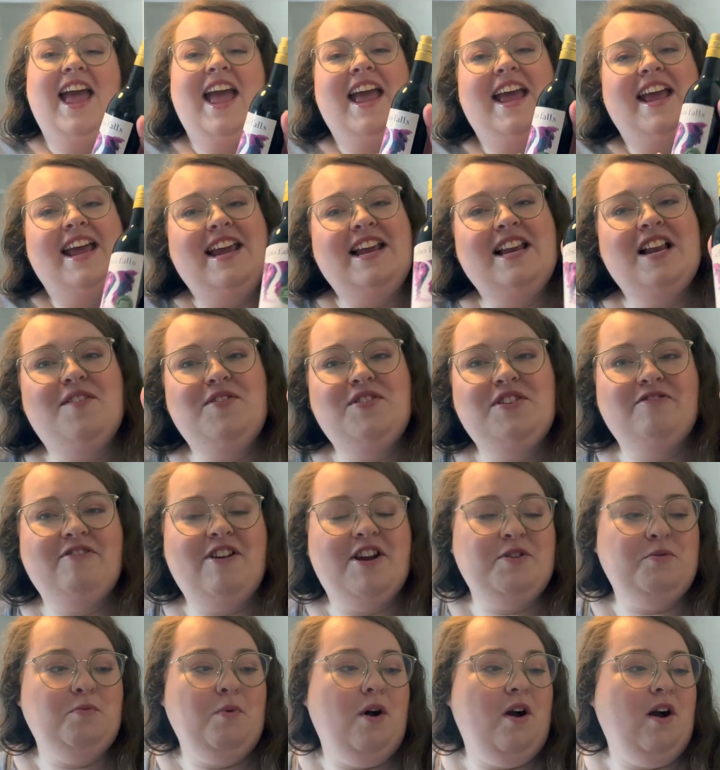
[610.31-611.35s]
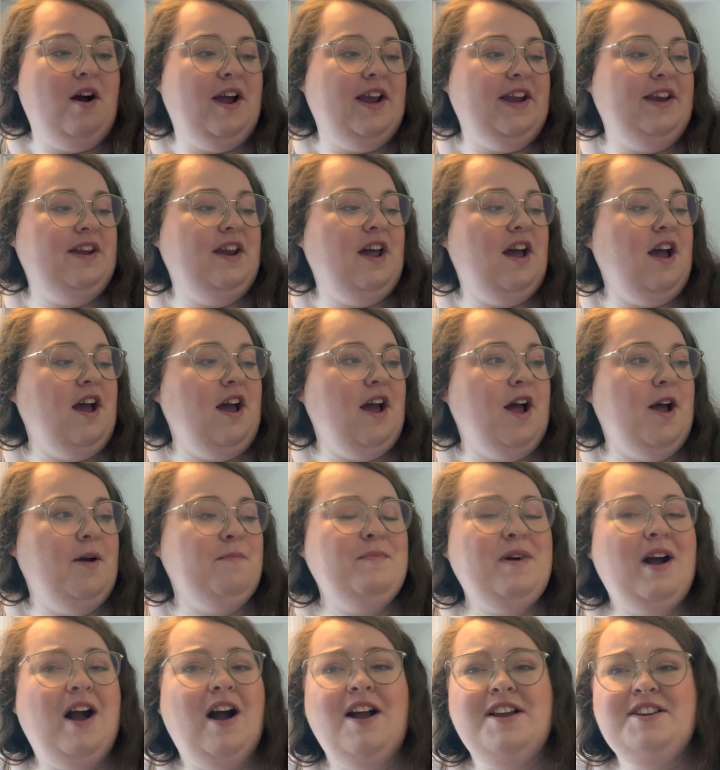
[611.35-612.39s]
He loves a red wine.
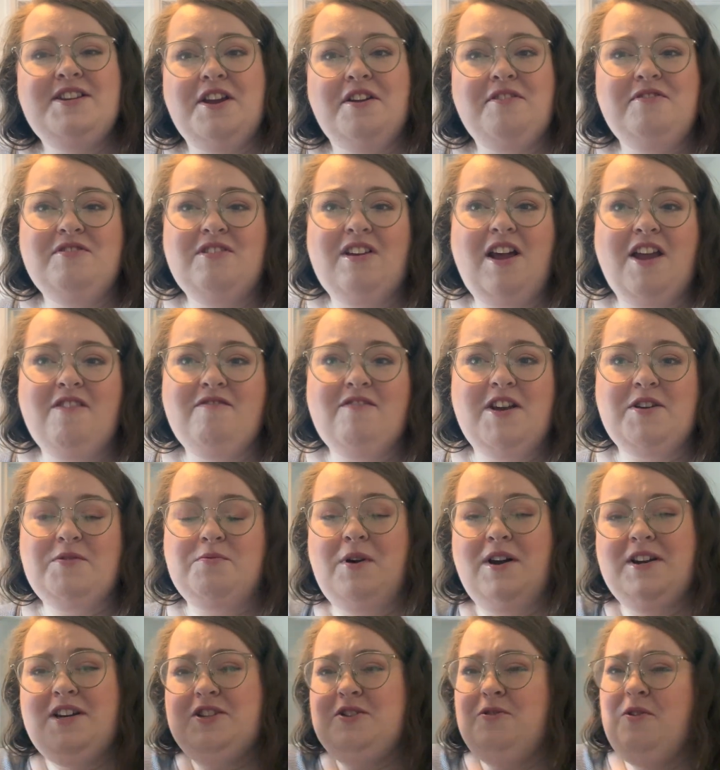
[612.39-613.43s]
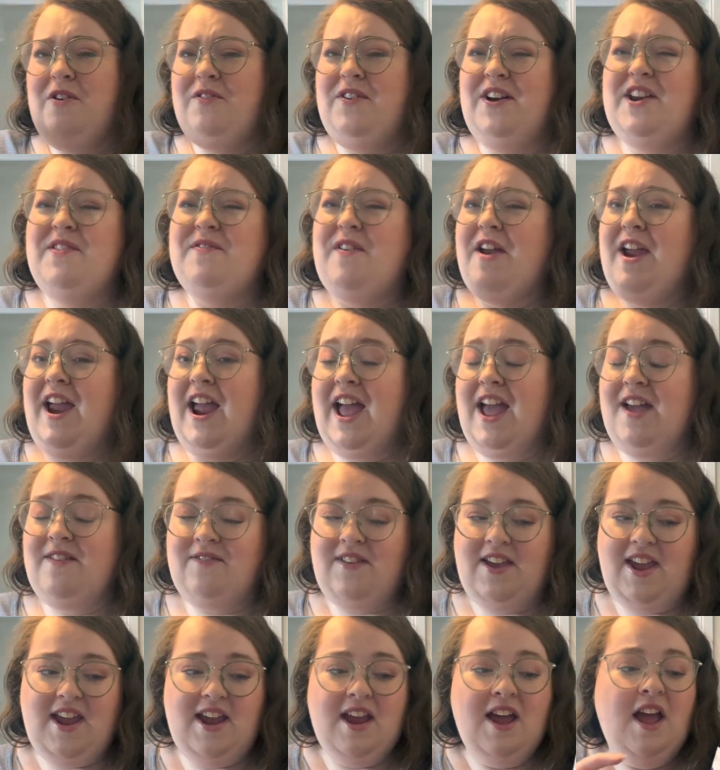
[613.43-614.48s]
Um, I don't like red wine at all. I find it very
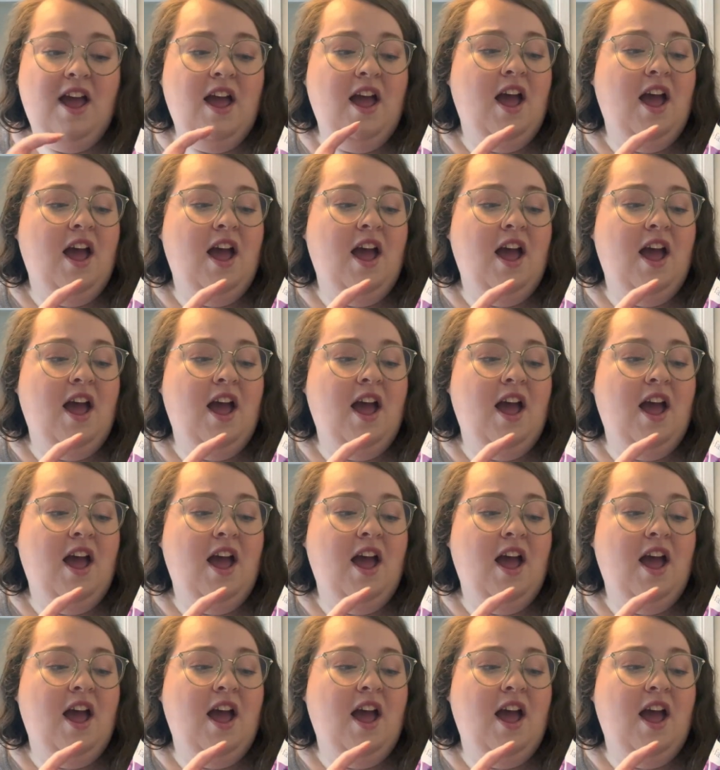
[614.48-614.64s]
heavy.